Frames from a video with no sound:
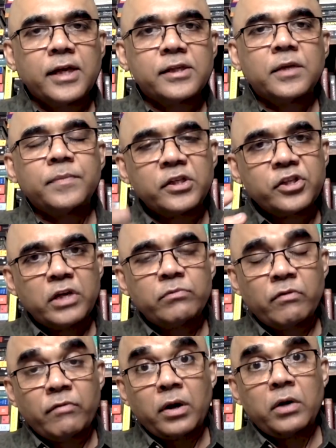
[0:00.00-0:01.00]
except that Che
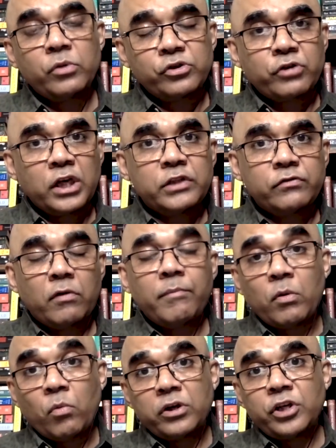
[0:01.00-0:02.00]
Guevara was transformed
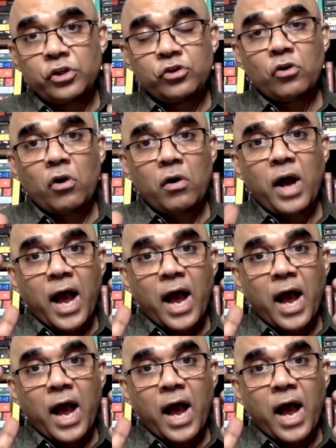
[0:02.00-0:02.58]
by what he saw